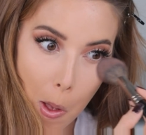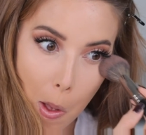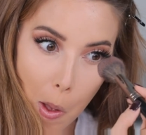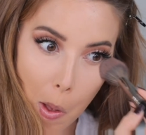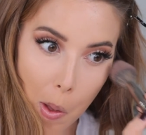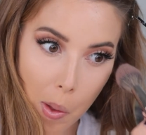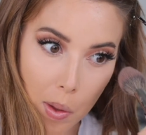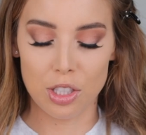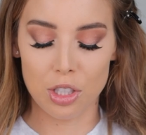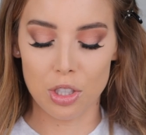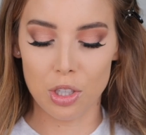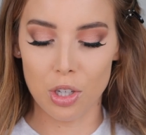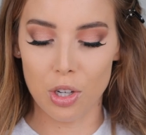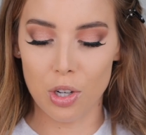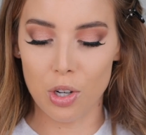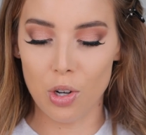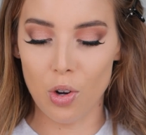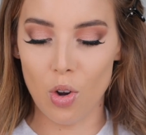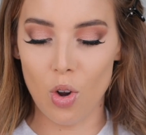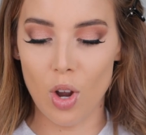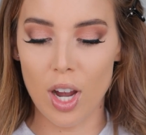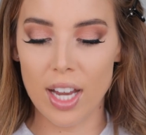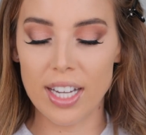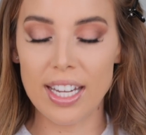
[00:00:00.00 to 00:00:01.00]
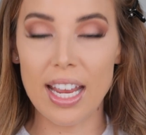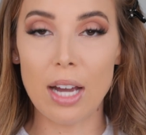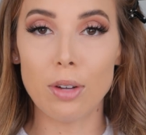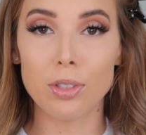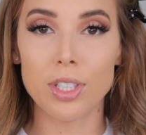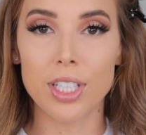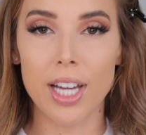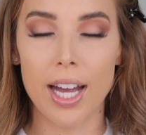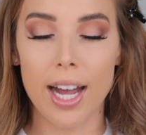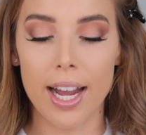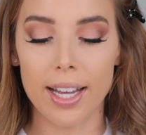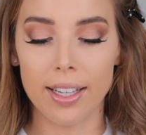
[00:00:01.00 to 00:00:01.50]
All right, so now
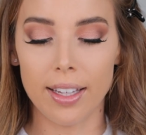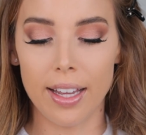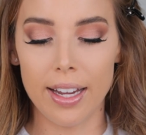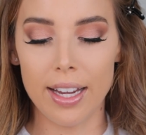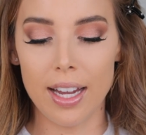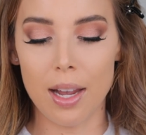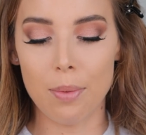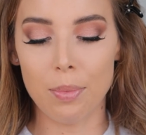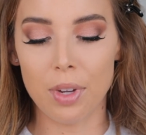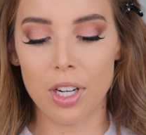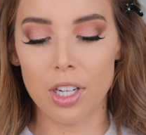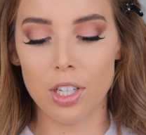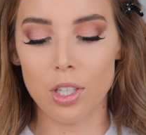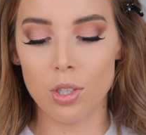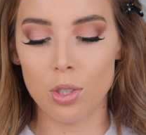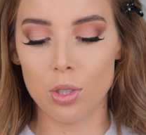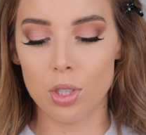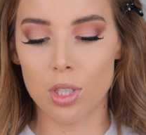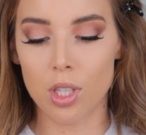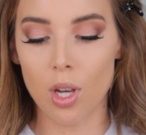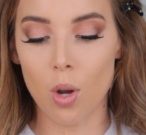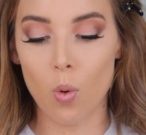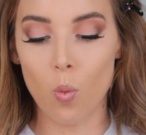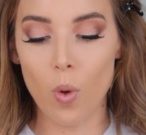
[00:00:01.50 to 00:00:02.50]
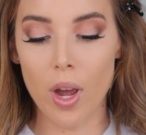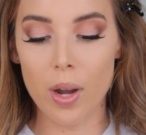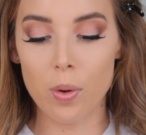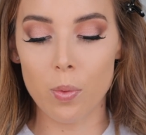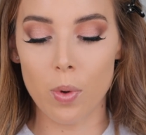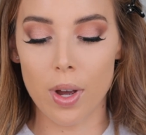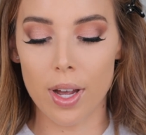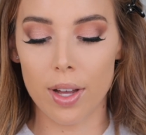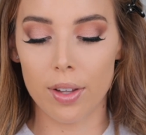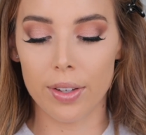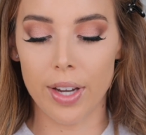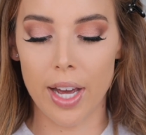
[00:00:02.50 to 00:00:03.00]
to highlight, I'm gonna use a Wet n
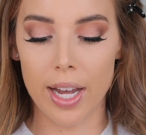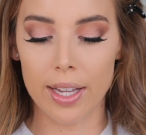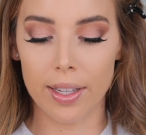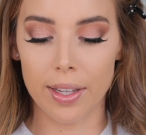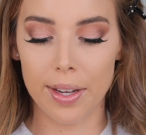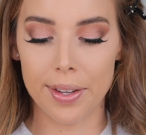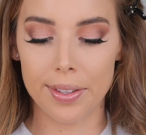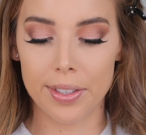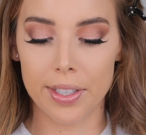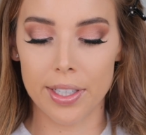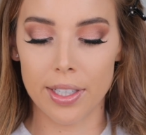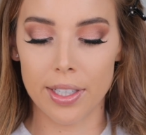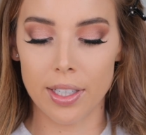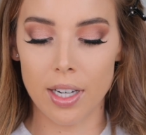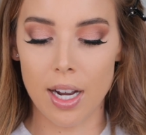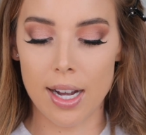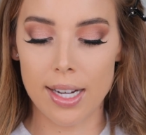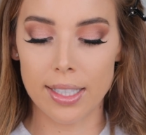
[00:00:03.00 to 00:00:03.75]
Wild highlighter.